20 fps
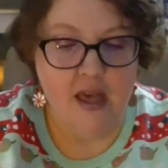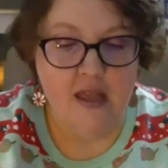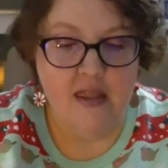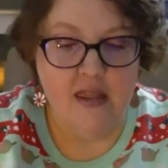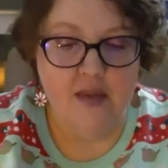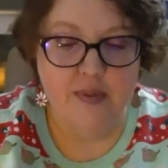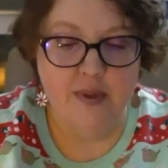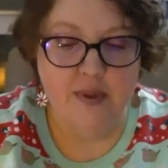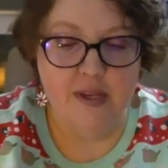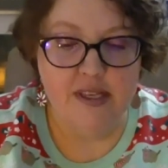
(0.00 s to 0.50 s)

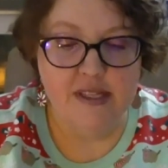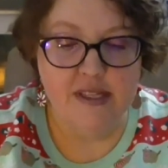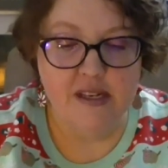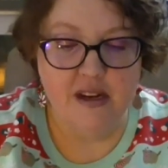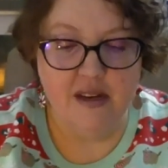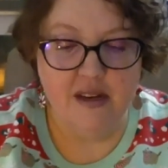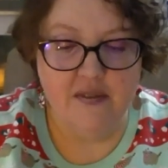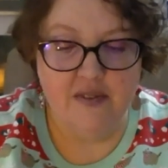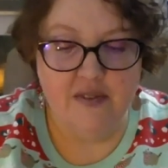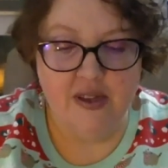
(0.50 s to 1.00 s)
The police
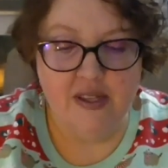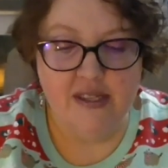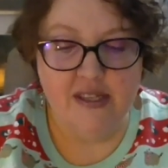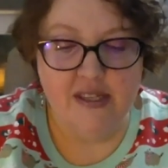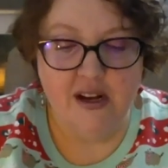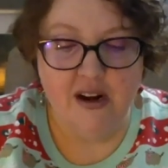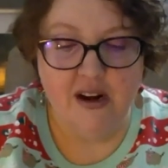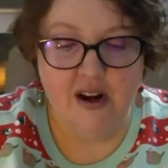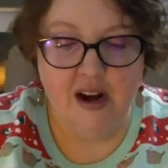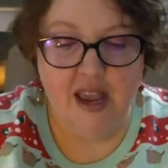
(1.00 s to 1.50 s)
are convinced
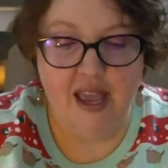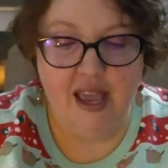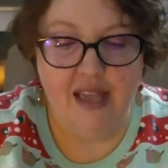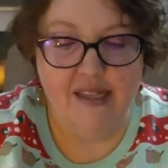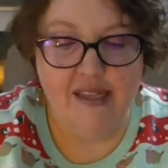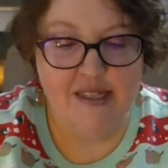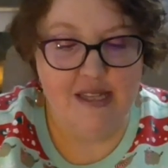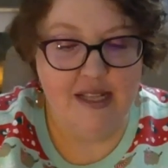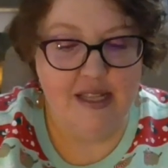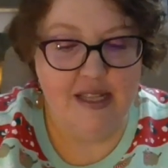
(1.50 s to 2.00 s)
that her
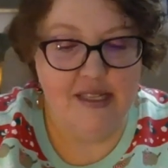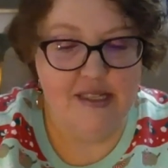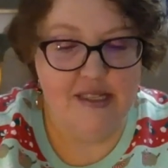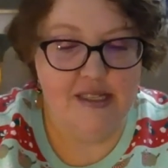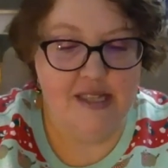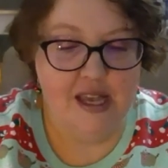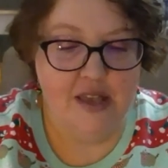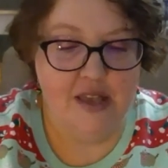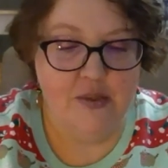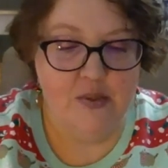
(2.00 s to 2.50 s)
aunt
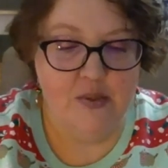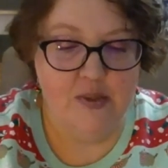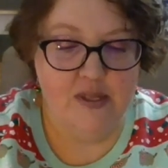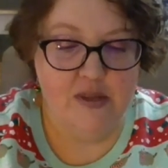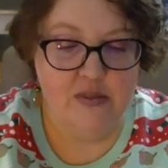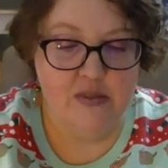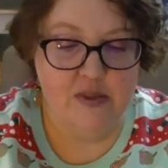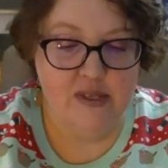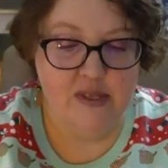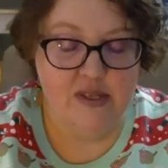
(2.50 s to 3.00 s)
Helen's death was
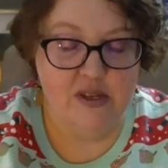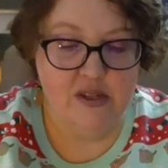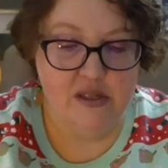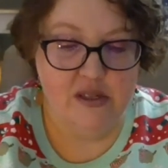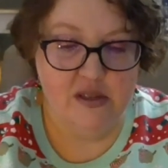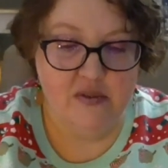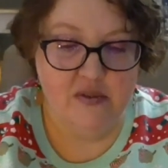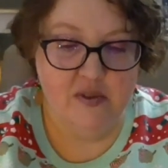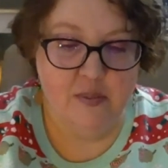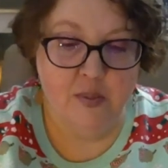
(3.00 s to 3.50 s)
the
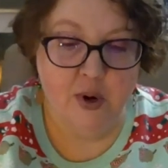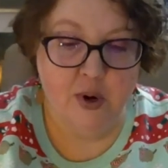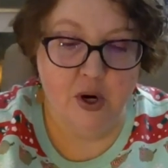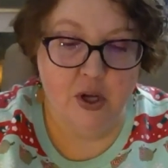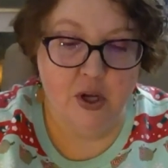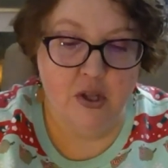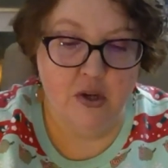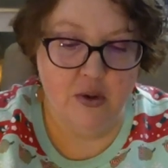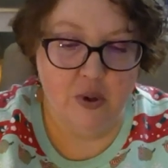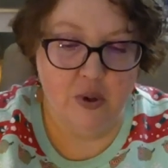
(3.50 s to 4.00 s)
result of a
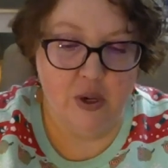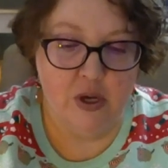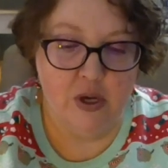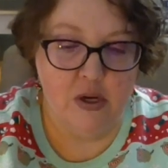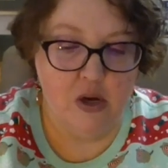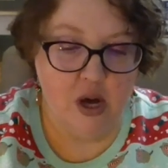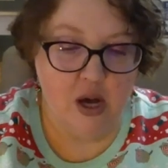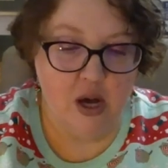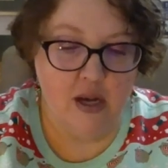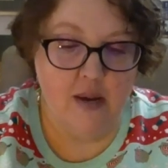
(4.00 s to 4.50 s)
burglary
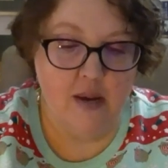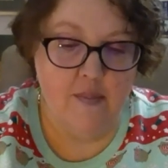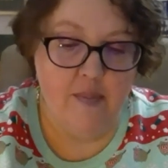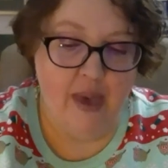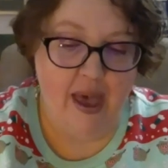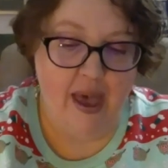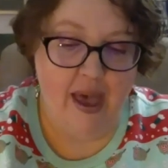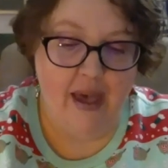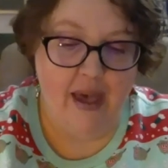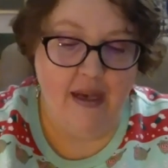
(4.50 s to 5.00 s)
gone
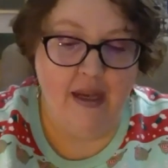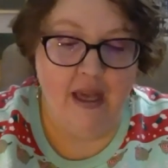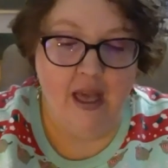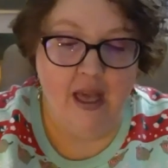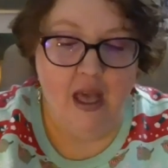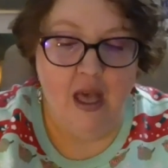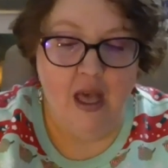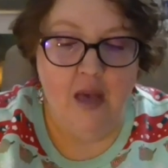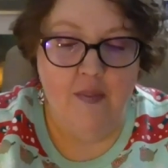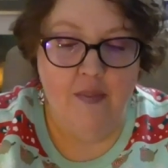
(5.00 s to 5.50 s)
bad,
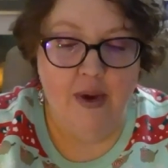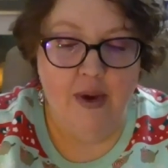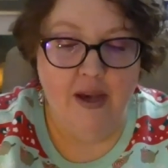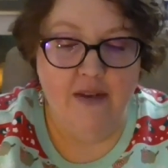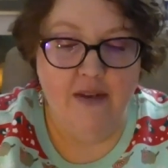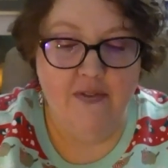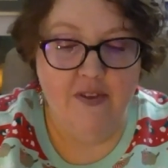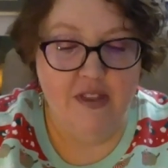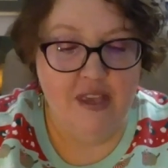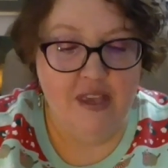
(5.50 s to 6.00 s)

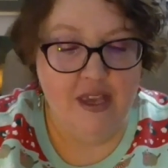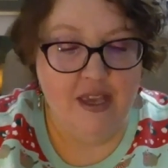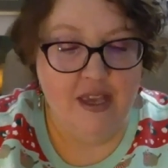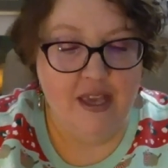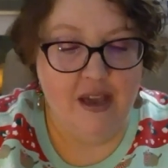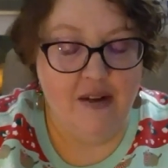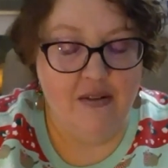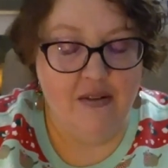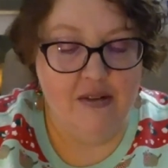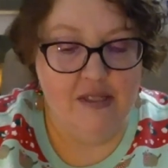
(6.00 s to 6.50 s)
but for the
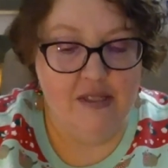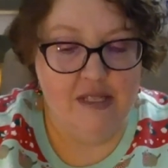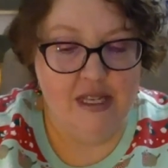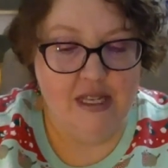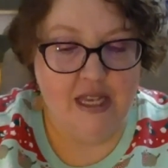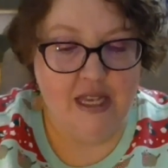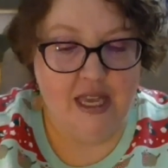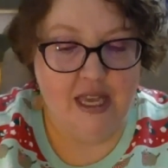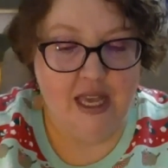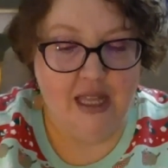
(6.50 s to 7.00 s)
accountant
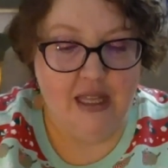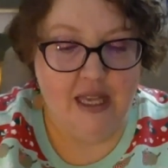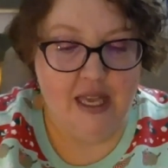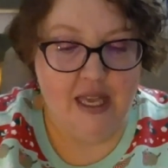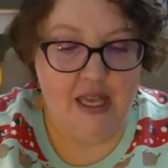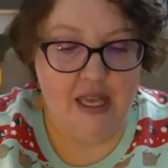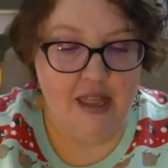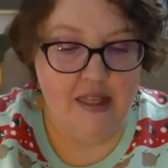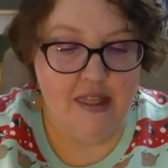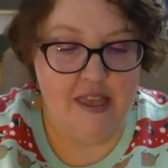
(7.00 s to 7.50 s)
in
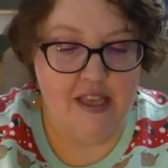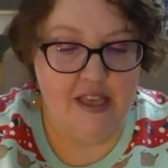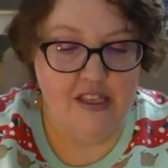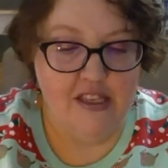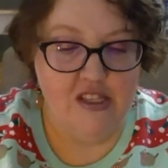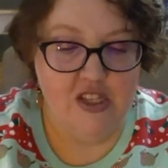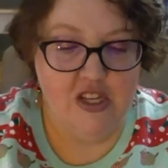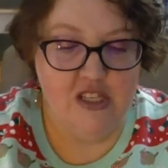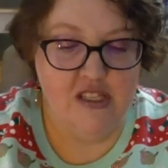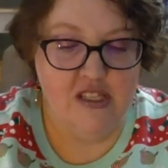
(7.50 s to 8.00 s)
Kelly,
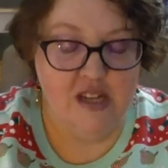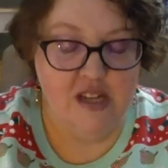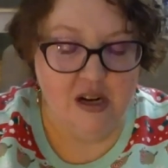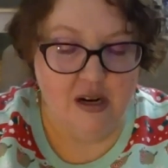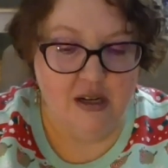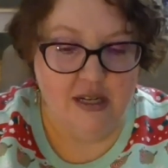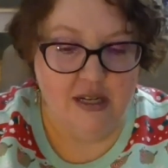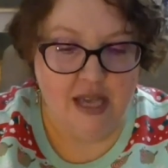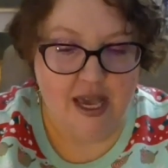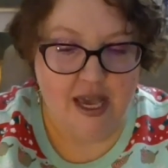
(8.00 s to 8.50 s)
things just
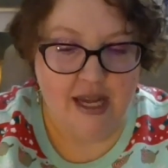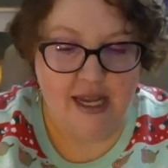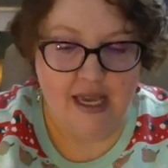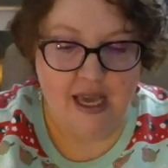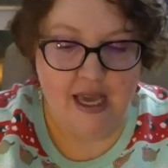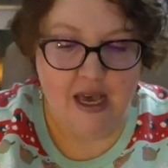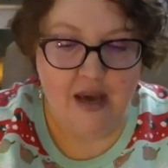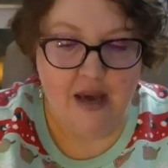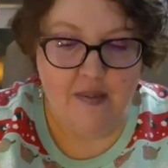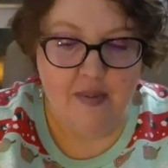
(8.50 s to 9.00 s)
aren't adding
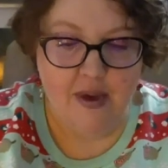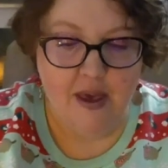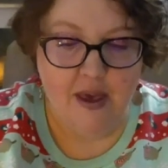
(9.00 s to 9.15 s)
up.